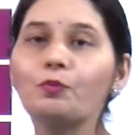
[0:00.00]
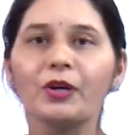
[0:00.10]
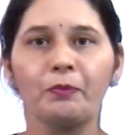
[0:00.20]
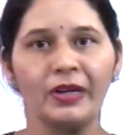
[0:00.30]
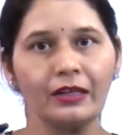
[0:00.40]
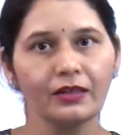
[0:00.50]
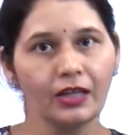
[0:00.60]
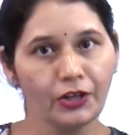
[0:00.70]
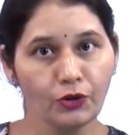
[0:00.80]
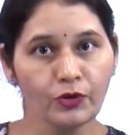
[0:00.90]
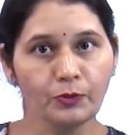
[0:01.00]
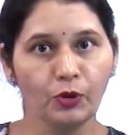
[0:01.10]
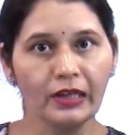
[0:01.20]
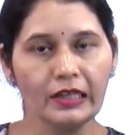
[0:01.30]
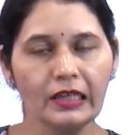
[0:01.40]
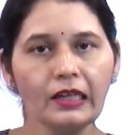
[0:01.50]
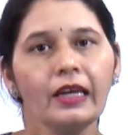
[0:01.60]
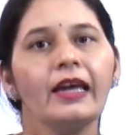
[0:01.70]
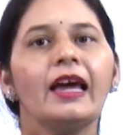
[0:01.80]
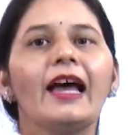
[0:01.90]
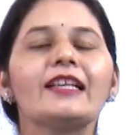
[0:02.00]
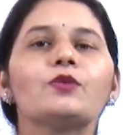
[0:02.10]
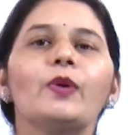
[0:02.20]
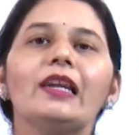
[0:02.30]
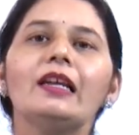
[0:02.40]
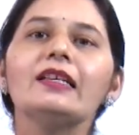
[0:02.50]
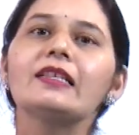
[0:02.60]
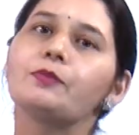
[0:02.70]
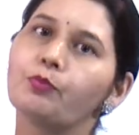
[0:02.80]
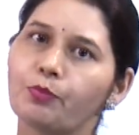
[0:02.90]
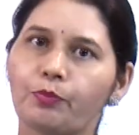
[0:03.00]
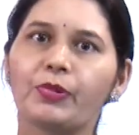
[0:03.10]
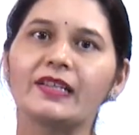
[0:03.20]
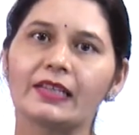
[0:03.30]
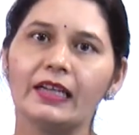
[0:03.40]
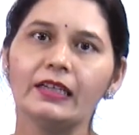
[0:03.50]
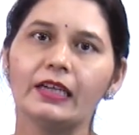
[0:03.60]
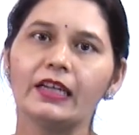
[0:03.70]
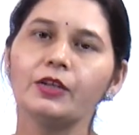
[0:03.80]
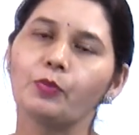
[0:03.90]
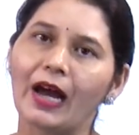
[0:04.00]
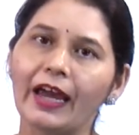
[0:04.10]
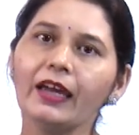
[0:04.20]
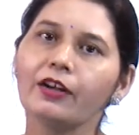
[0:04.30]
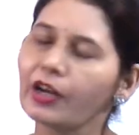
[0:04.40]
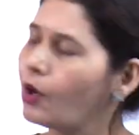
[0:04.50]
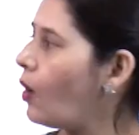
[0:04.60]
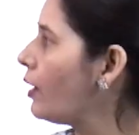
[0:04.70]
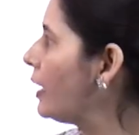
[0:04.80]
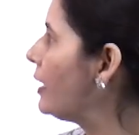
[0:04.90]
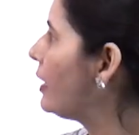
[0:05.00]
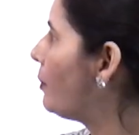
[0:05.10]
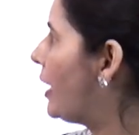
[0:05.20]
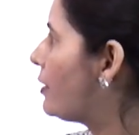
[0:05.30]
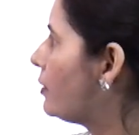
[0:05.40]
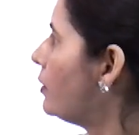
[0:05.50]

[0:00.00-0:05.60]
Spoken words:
prepare the news bulletin as well as present it by recording the matter.